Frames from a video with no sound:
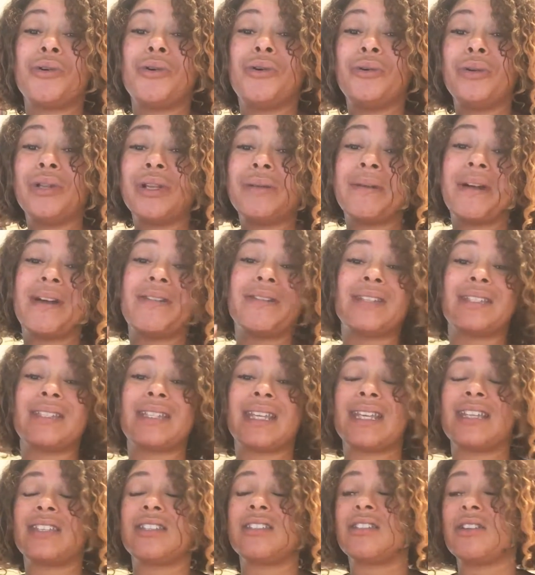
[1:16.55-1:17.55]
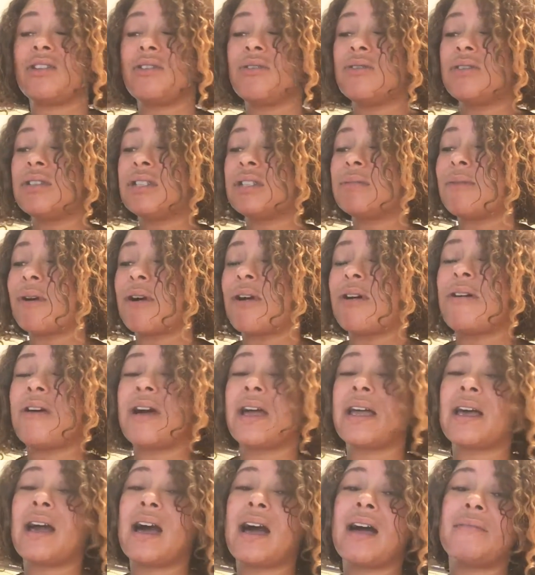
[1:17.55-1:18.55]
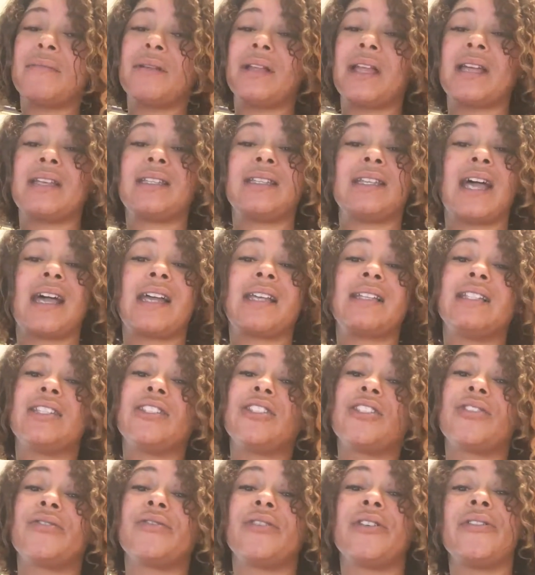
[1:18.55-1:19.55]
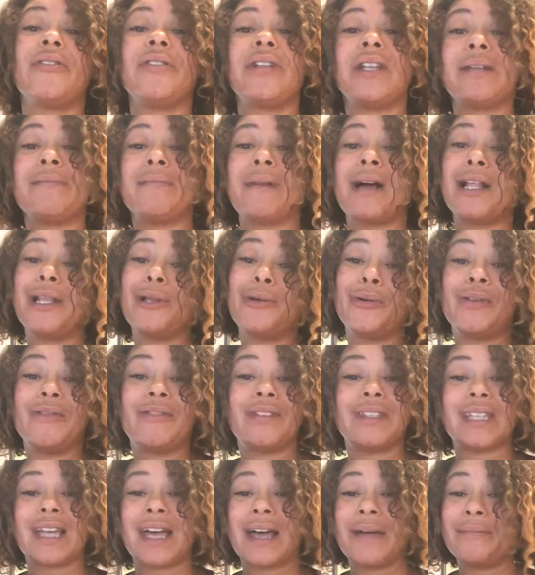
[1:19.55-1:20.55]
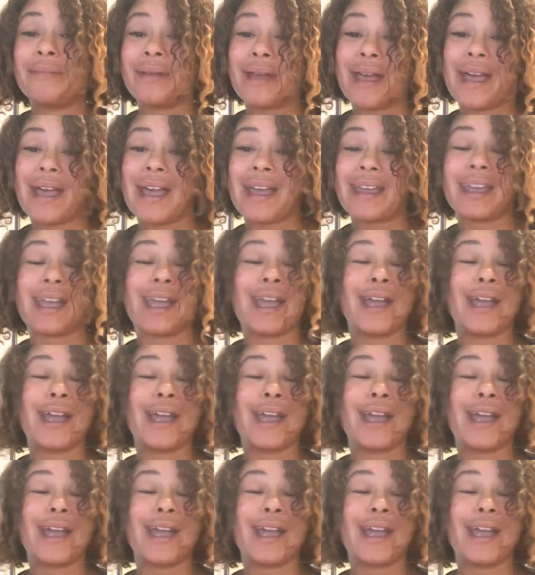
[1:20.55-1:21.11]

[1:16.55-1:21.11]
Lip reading: cool about it is that it's so small and compact that I can just throw it in my Louis Vuitton bag